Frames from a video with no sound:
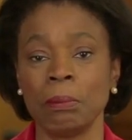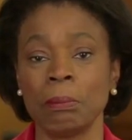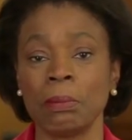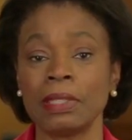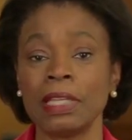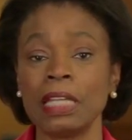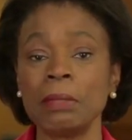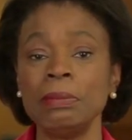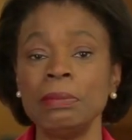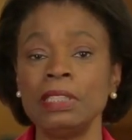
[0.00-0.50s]

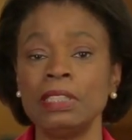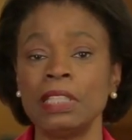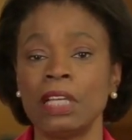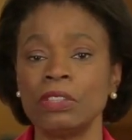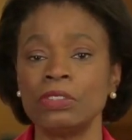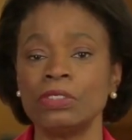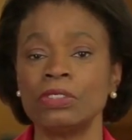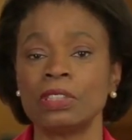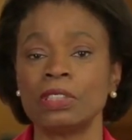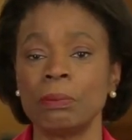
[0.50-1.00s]
But let me
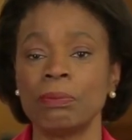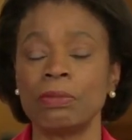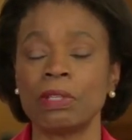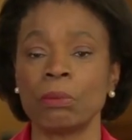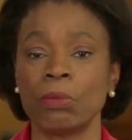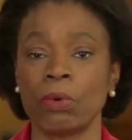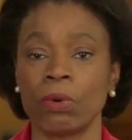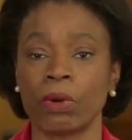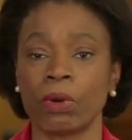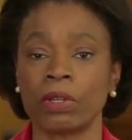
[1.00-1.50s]
tell you
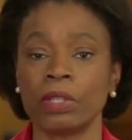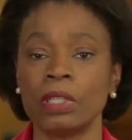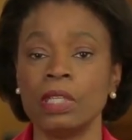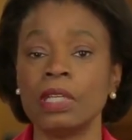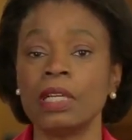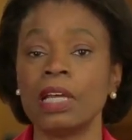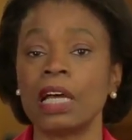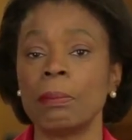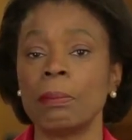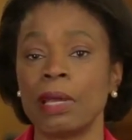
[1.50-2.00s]
something more
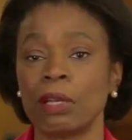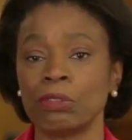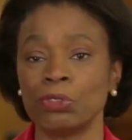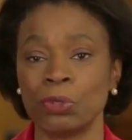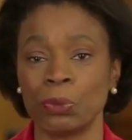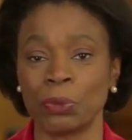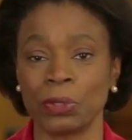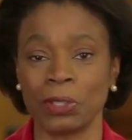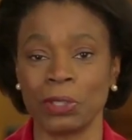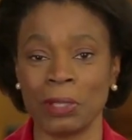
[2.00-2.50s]
about
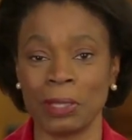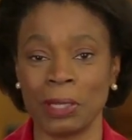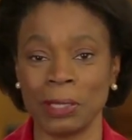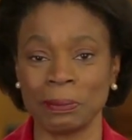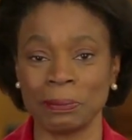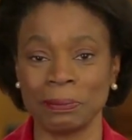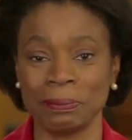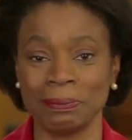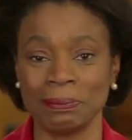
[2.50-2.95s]
tort law.